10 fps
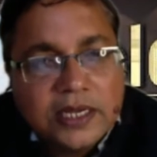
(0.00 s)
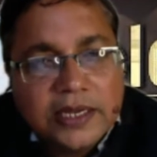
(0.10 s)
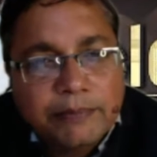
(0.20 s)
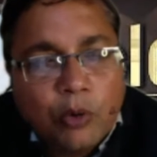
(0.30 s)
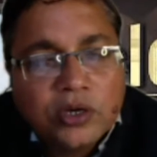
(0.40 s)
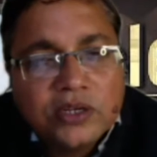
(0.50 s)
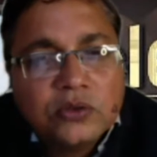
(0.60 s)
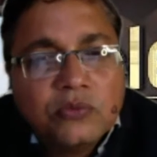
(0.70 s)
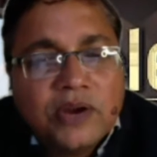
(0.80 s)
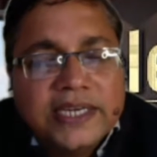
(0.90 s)

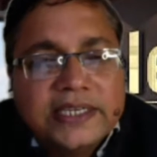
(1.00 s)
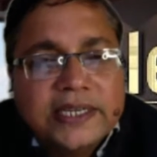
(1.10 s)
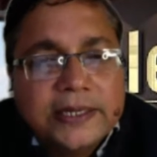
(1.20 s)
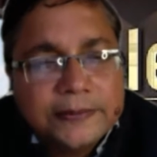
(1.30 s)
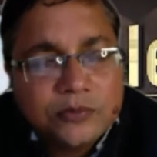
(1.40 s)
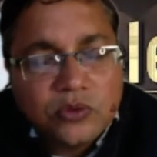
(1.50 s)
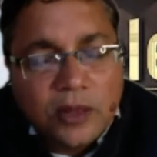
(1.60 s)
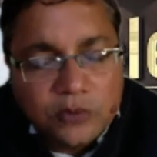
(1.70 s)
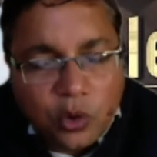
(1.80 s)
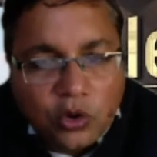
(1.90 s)
importance of IT
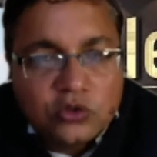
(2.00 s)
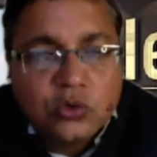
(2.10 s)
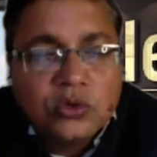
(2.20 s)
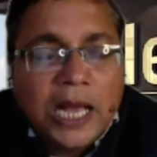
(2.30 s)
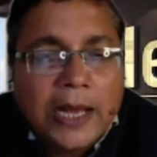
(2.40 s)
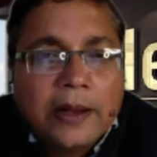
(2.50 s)
also